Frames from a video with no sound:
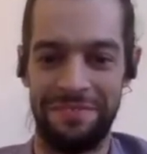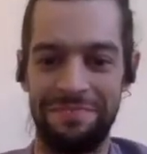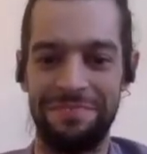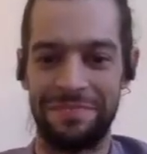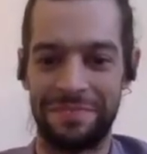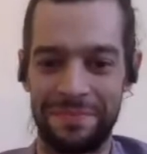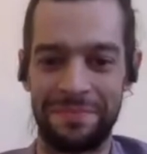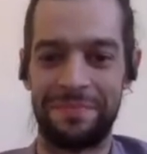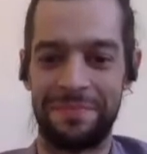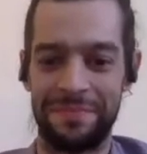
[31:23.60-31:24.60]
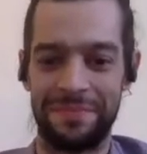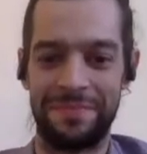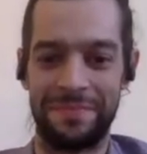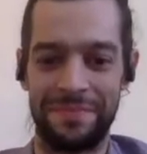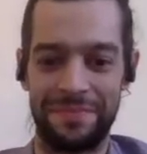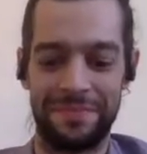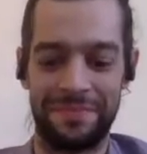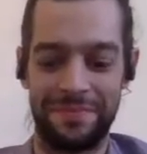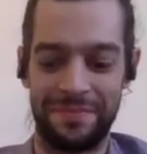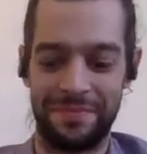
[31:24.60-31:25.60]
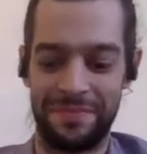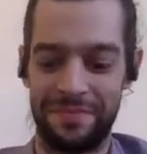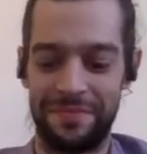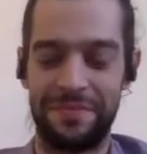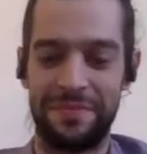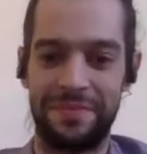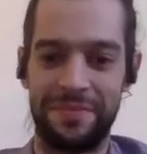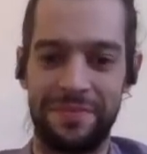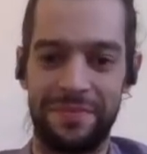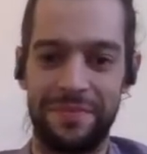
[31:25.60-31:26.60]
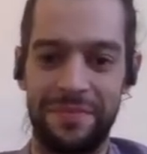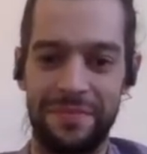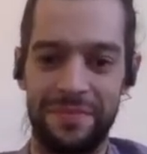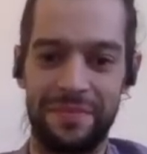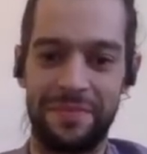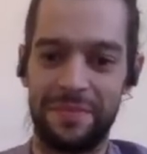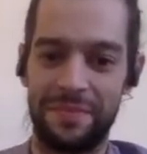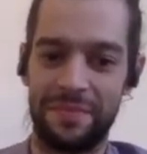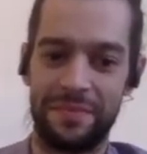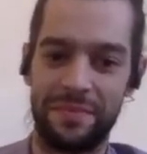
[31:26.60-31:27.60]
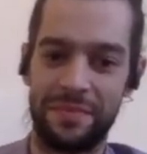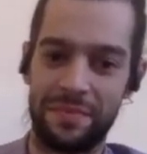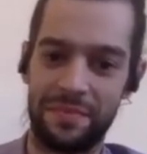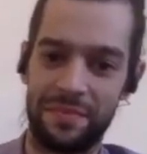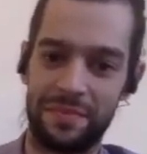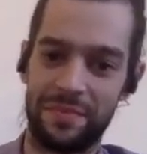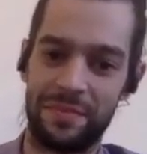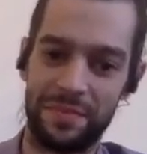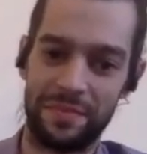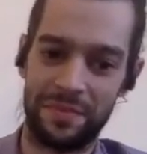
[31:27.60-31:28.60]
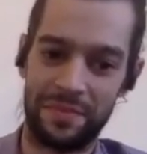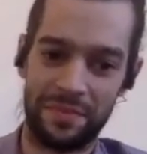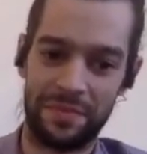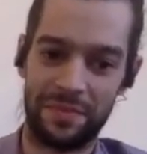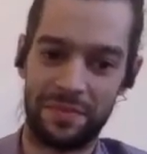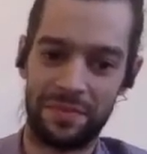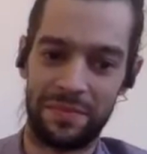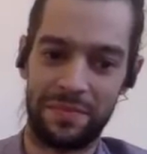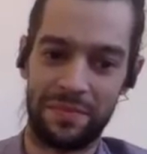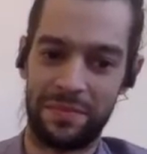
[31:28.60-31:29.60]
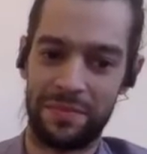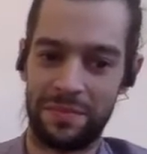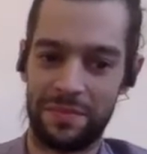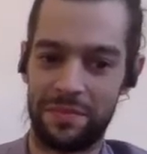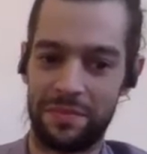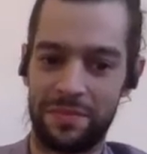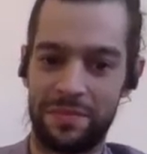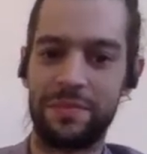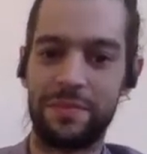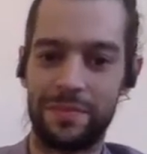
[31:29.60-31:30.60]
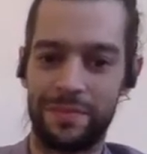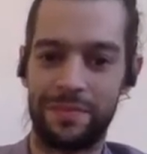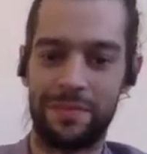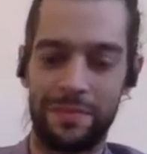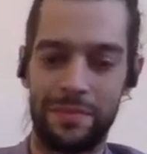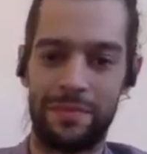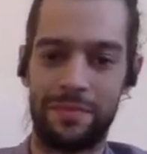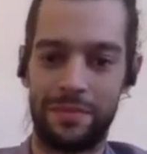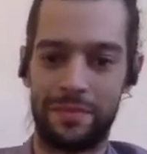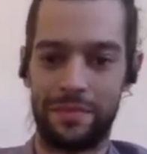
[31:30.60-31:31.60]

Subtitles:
(not speaking)